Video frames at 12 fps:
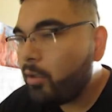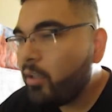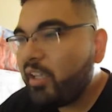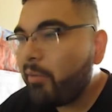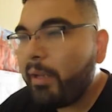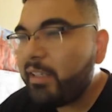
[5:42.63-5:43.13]

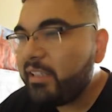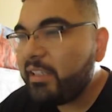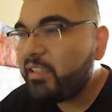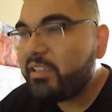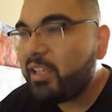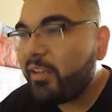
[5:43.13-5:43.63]
They make
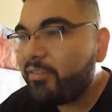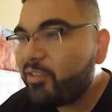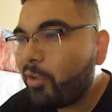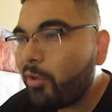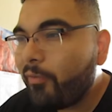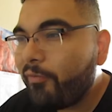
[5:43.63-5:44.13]
this stuff
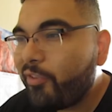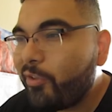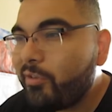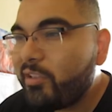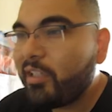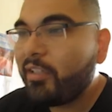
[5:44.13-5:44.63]
so
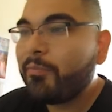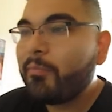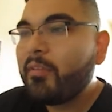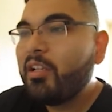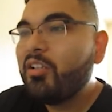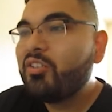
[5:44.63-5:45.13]
confusing.
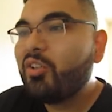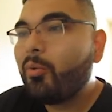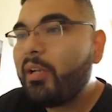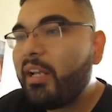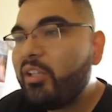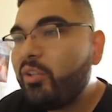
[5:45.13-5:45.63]
So
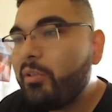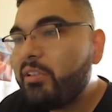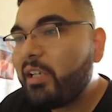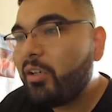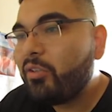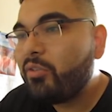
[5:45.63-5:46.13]
what I do is
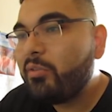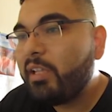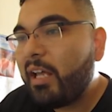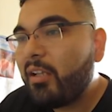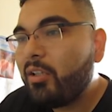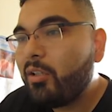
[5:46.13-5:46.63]
I go to
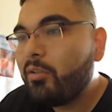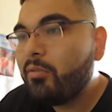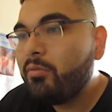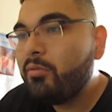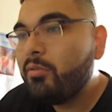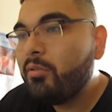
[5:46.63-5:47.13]

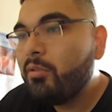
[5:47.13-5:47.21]
downloads.com.